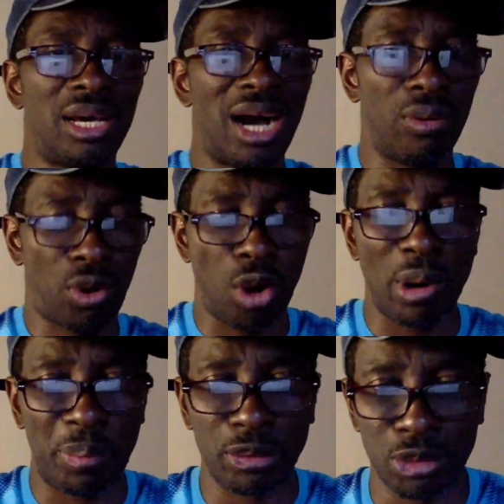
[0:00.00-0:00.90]
I will come
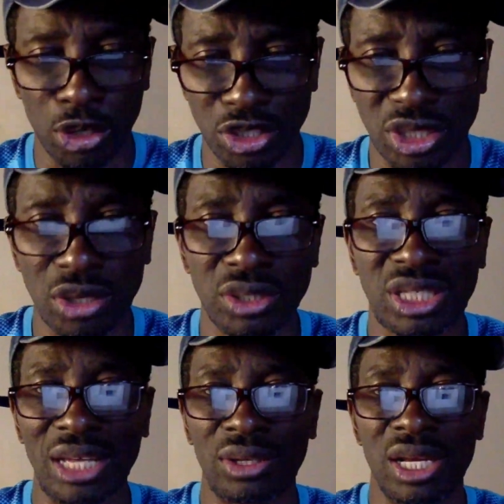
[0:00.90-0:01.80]
up on
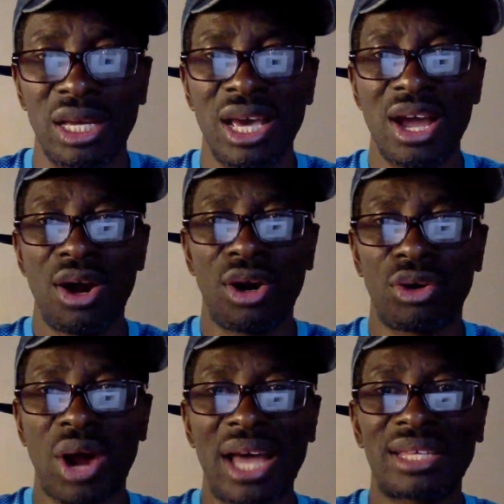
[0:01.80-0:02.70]
Saturday.
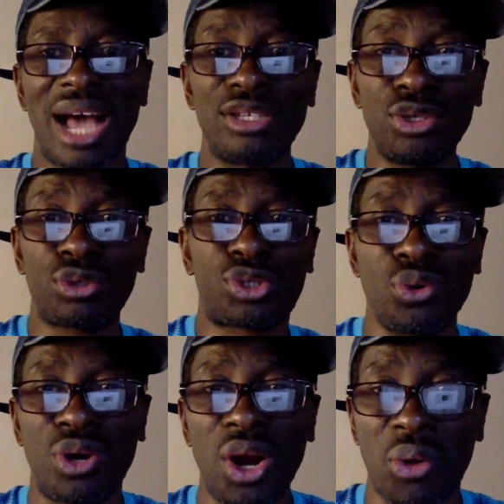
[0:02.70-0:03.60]
All right. And you
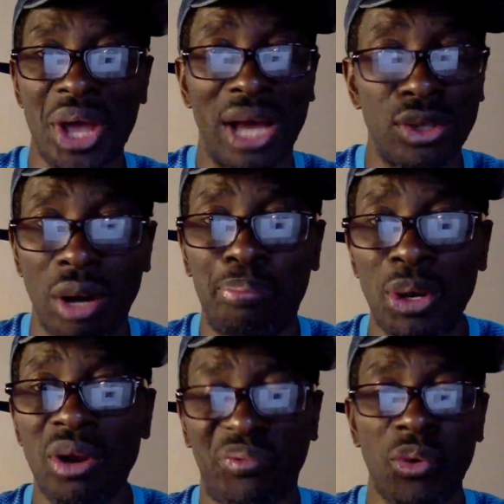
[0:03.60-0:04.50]
too, Gloria. You're
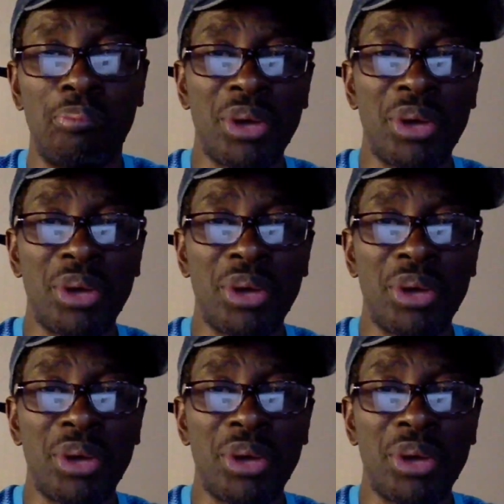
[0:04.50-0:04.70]
beautiful,